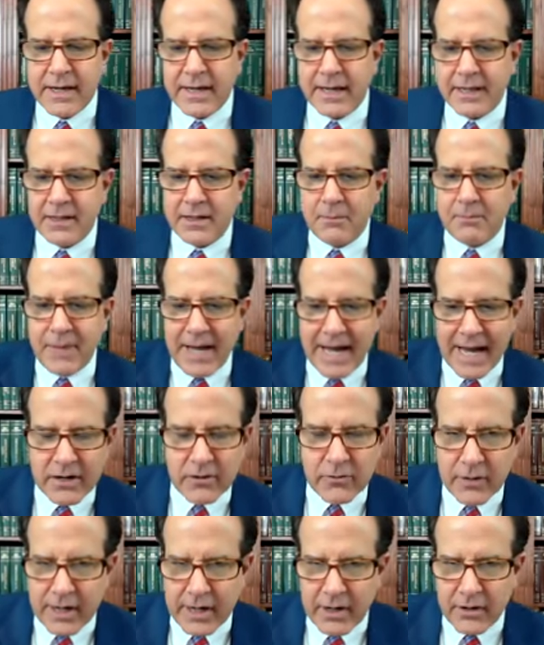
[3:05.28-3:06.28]
in the
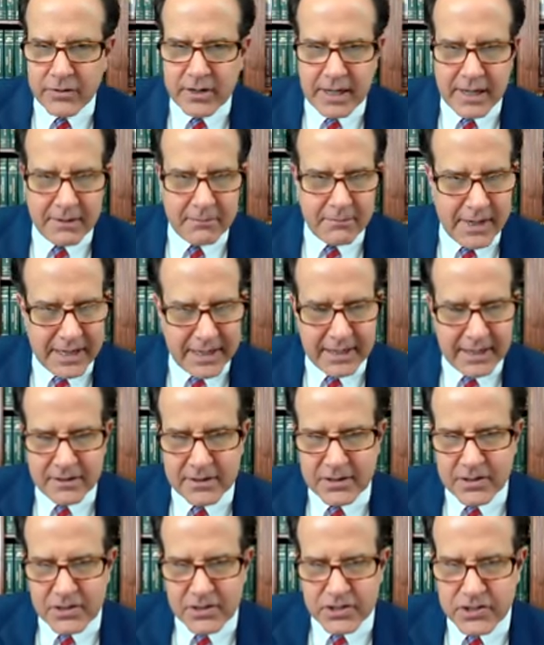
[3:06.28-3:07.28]
background and
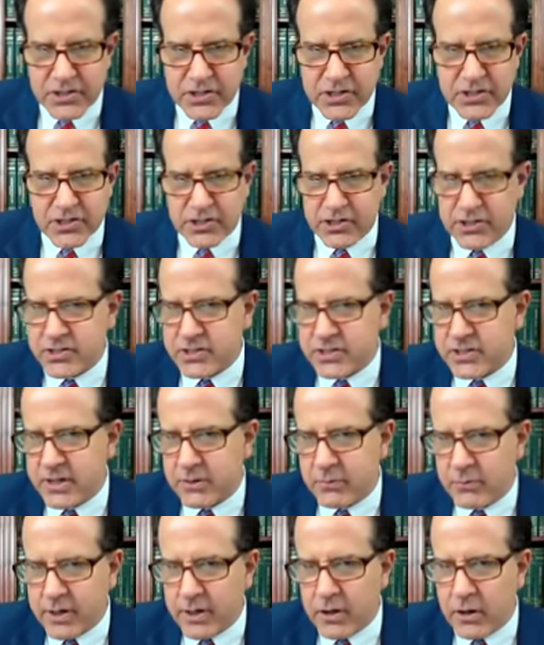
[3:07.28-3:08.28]
making the decisions
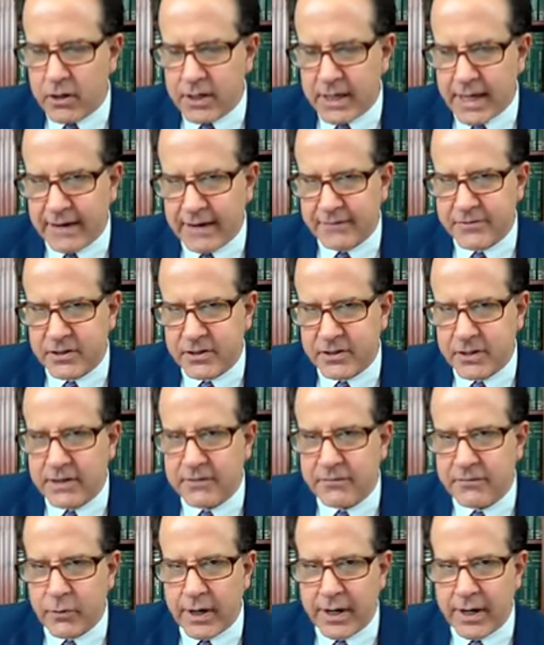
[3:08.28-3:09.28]
that we all have to
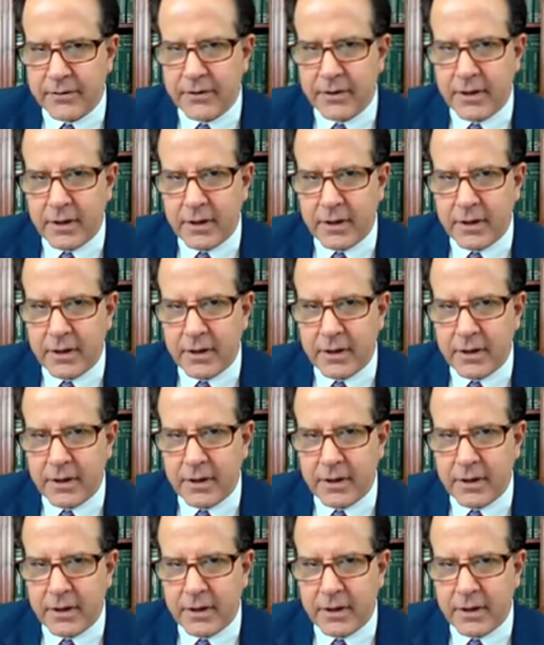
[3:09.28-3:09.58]
live with.